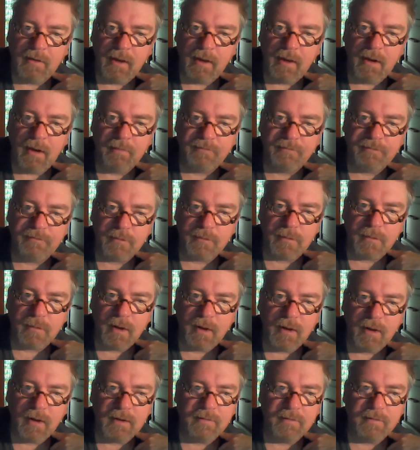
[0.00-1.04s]
If you're
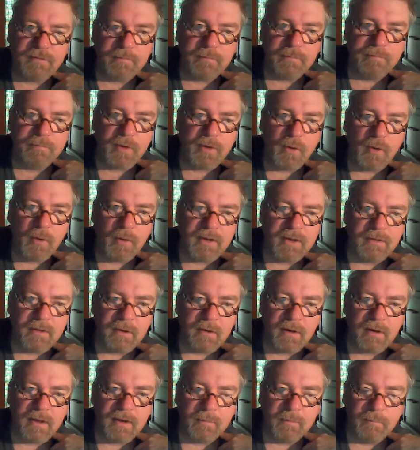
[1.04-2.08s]
going in
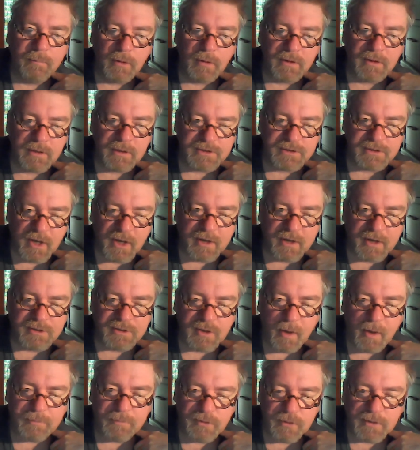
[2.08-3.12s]
there like a bull in a china
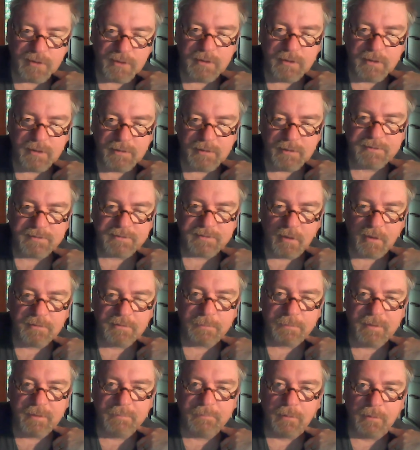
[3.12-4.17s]
shop, you can insult
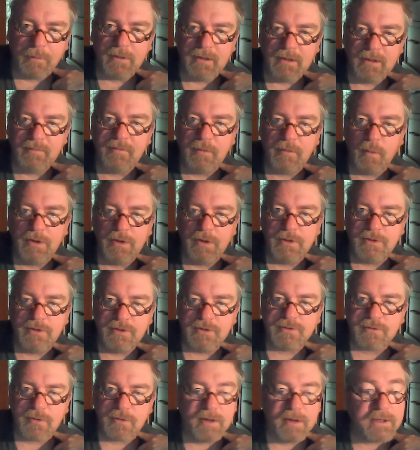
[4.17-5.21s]
people even when you're
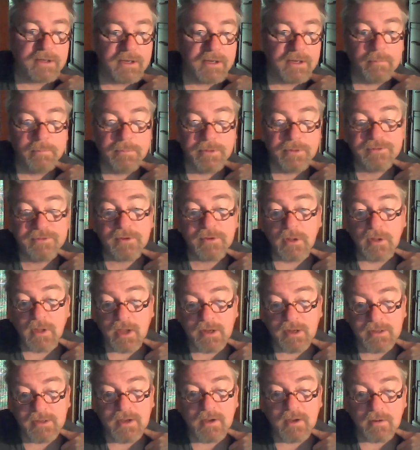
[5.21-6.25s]
just trying to get a musical
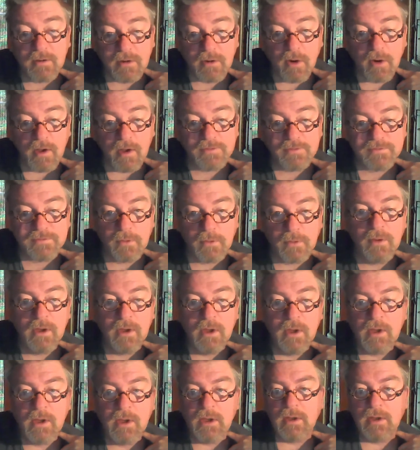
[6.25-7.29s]
idea across. So
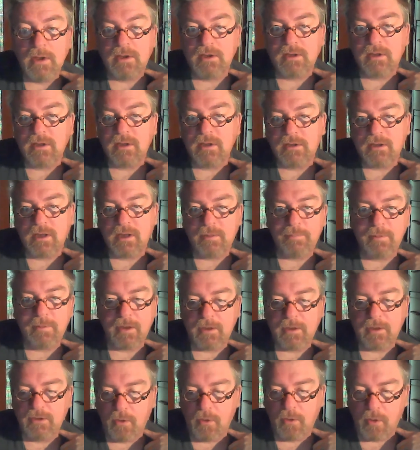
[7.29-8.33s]

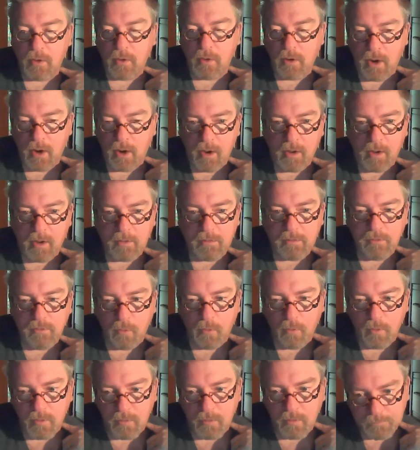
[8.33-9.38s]
keeping your
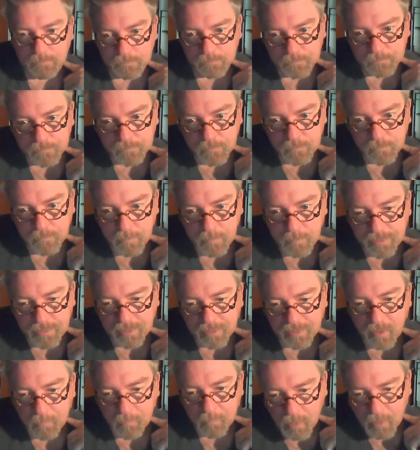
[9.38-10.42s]

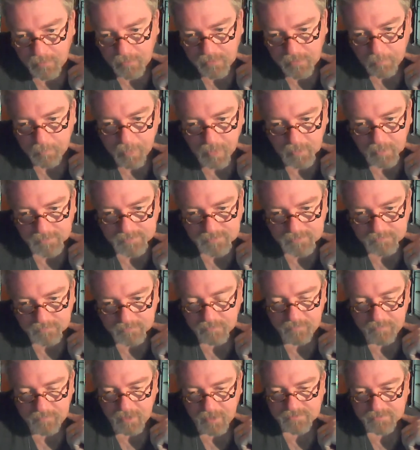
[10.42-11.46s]
thumb on the pulse of
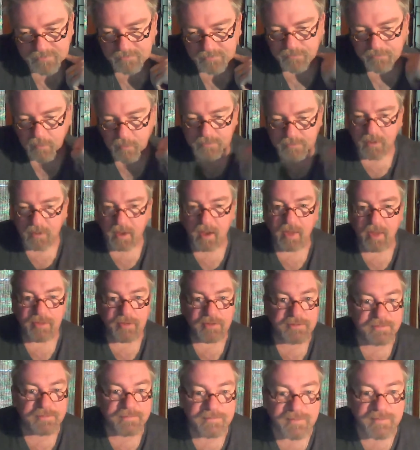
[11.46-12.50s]
events as far as
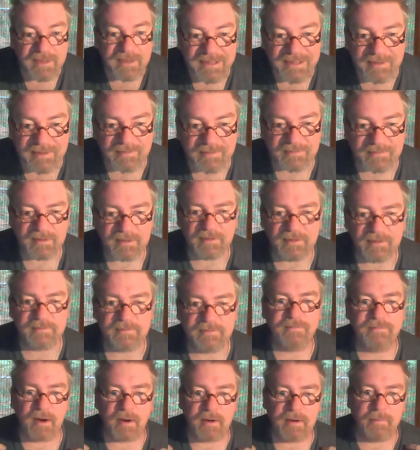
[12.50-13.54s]
others' feelings is
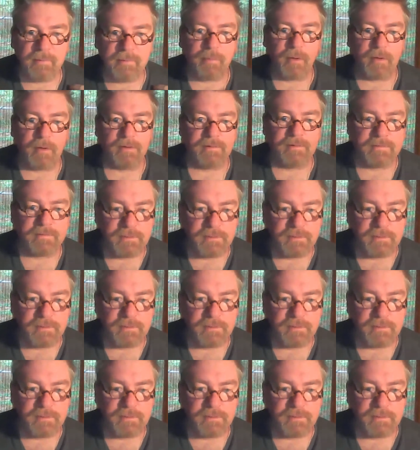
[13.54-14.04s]
very important.